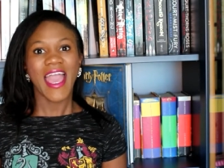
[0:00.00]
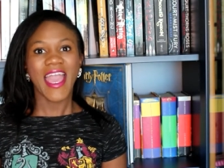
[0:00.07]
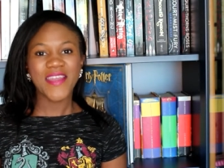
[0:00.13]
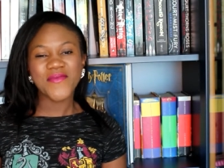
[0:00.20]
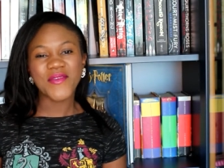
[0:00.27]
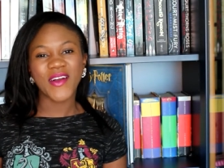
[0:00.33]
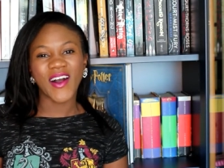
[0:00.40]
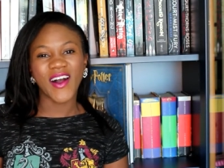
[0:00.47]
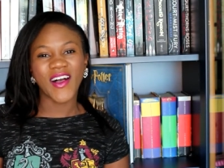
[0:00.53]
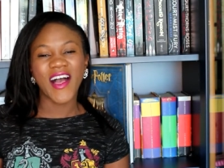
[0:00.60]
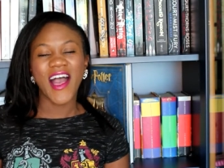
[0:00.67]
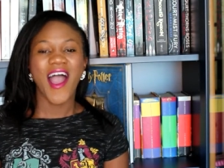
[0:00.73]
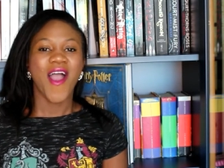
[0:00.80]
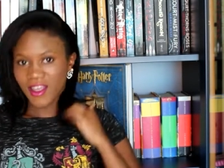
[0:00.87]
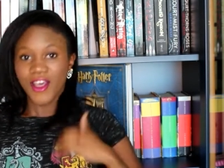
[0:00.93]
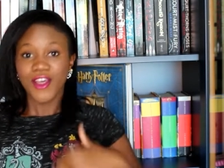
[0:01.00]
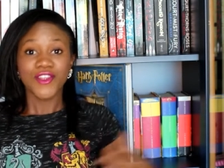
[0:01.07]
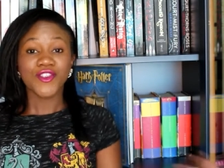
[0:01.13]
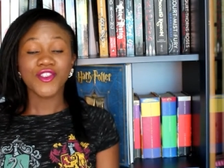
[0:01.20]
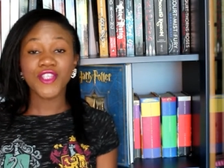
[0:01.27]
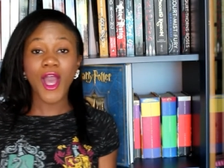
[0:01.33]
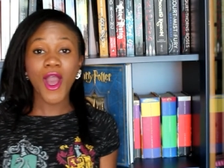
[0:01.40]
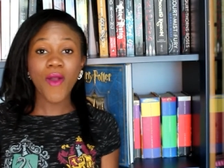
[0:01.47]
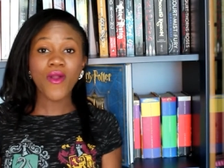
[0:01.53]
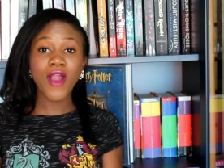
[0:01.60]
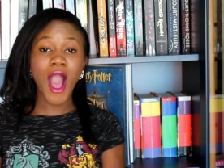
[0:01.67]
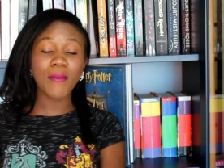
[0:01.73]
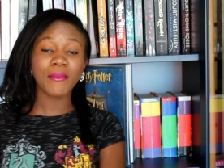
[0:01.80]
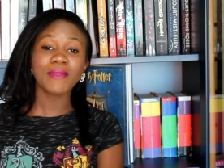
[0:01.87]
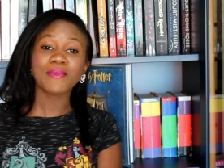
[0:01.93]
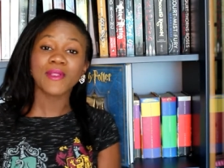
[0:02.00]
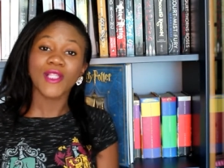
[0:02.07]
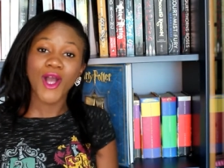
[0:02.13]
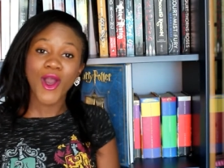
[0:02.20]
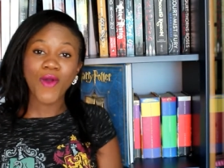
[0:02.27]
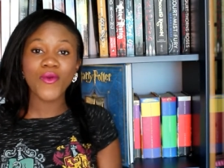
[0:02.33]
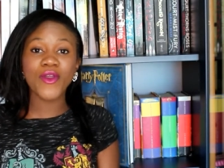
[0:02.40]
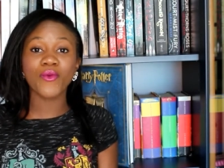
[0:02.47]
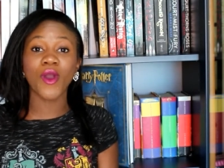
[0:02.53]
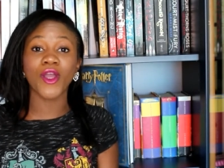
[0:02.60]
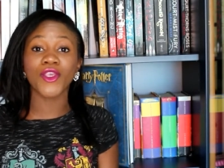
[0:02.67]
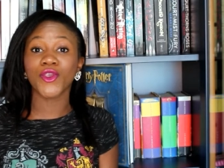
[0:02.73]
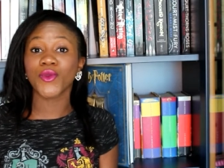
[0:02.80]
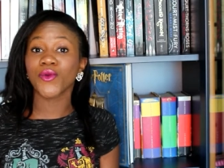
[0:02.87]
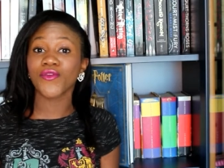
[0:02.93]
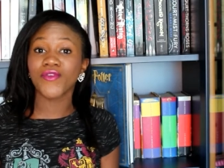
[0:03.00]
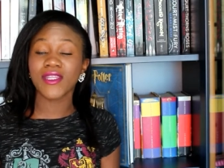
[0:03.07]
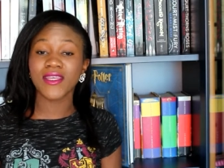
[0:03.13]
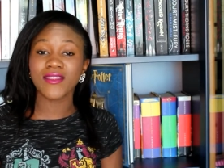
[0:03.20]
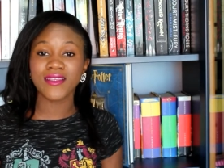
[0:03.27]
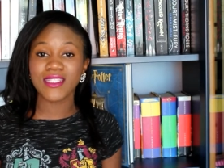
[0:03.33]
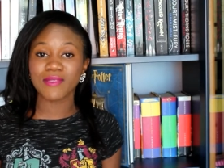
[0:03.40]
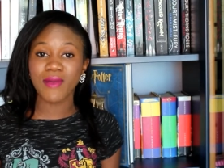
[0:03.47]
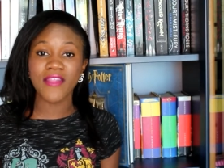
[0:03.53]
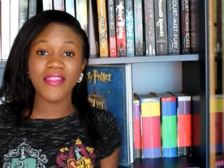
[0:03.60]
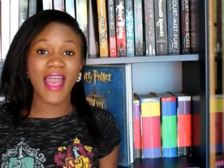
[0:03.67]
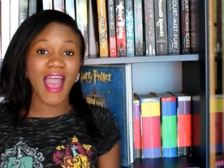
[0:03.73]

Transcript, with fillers: April. So comment below with what you were reading this month.